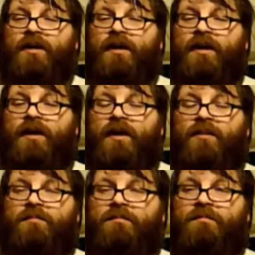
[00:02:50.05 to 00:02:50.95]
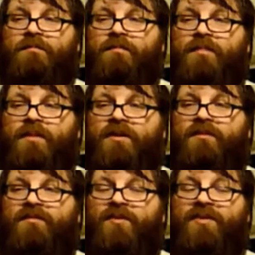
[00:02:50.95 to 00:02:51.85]
A
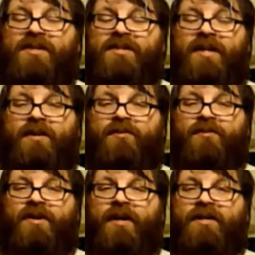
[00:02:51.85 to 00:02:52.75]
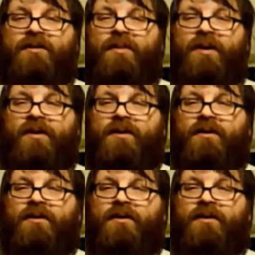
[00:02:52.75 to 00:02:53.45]
few things that I really liked about it,